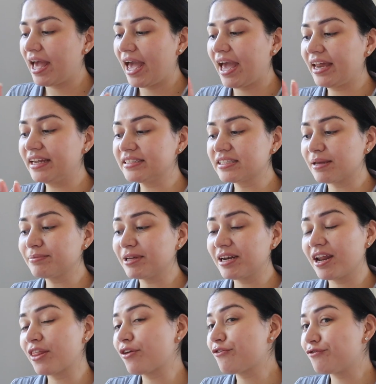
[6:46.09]
and he slept
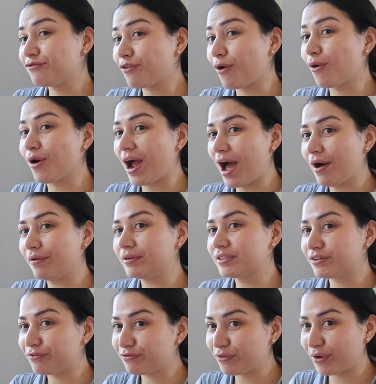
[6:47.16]
another 4 hours
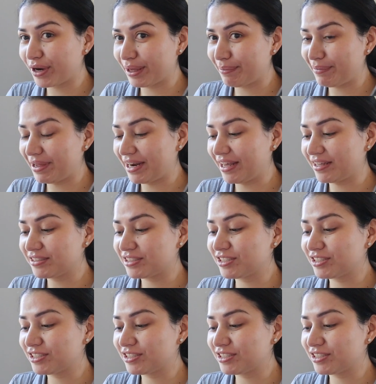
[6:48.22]
and 40 minutes.